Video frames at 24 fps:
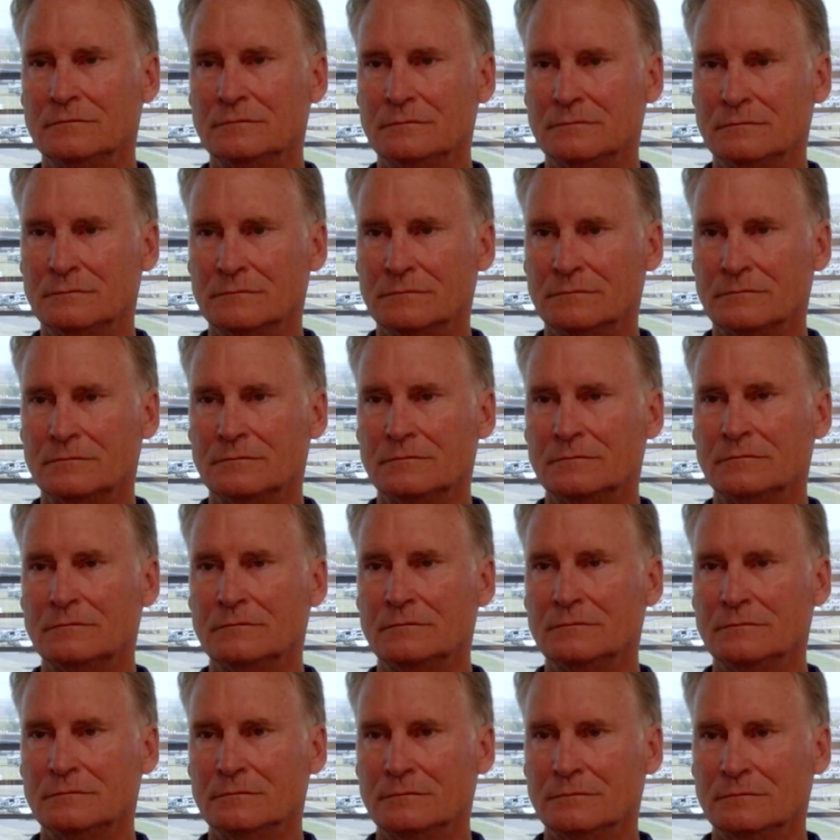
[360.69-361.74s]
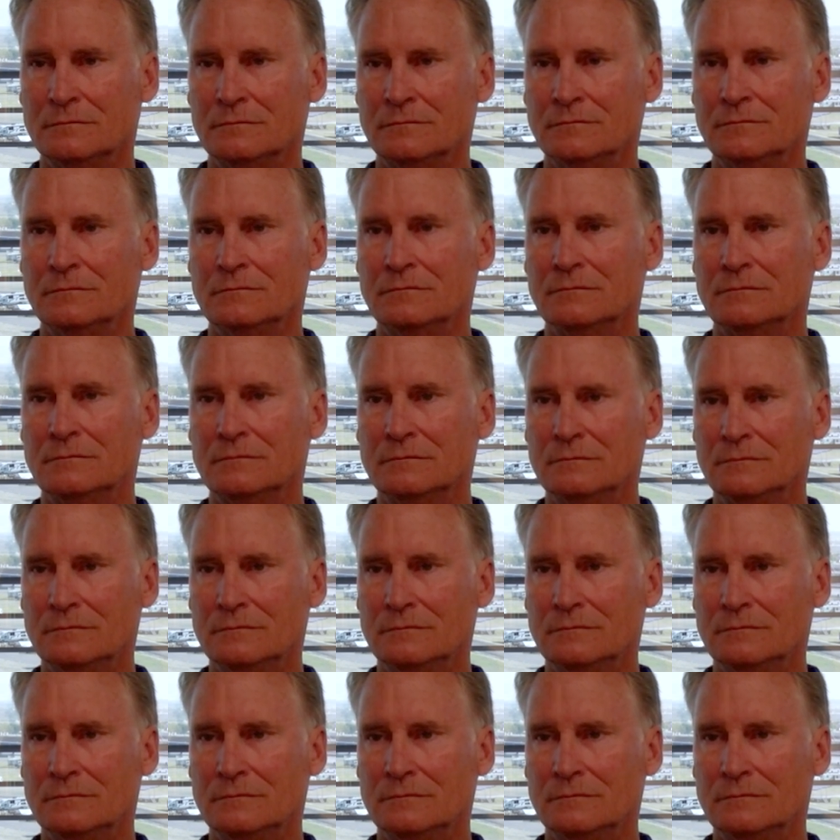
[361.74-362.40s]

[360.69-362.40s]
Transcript: position here. Um,